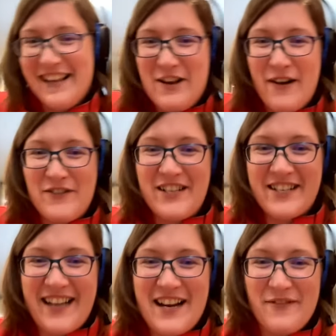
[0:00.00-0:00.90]
that you have to
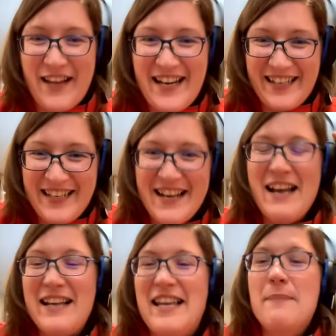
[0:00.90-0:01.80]
just kind of like
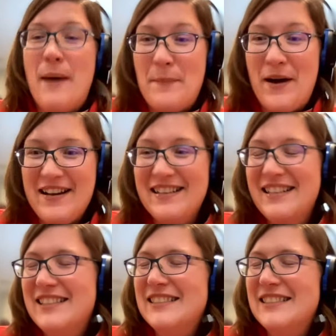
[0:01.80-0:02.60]
keep up on.